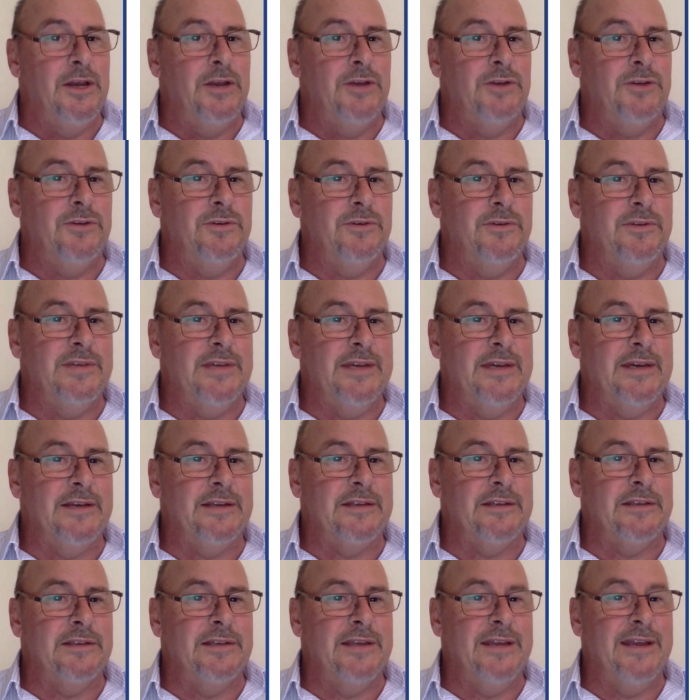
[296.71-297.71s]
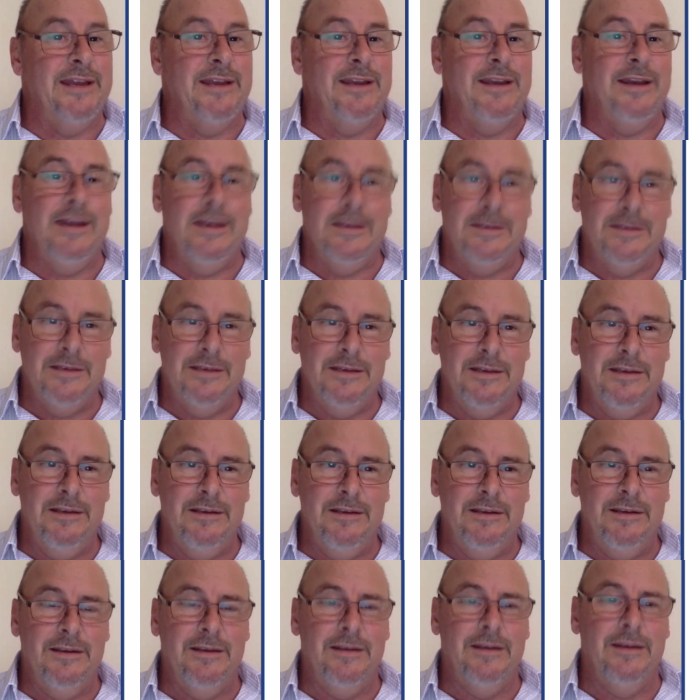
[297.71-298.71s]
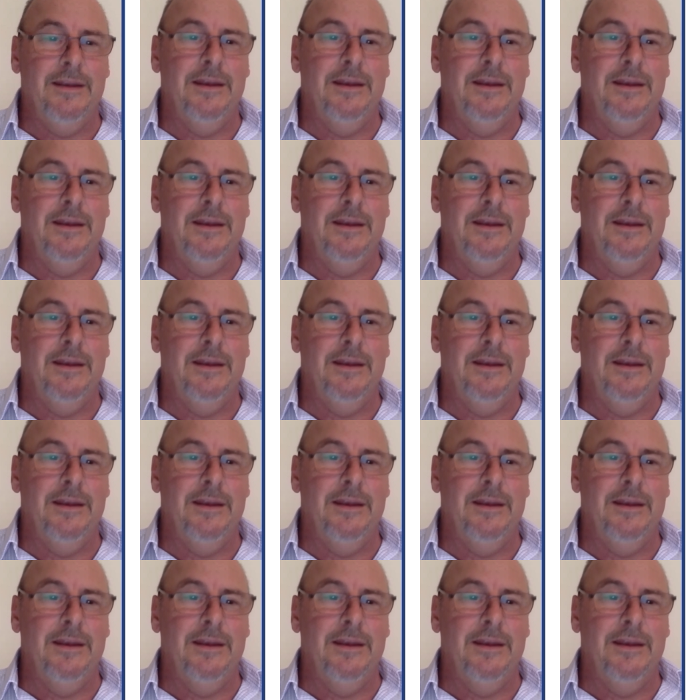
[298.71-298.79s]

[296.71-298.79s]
2018,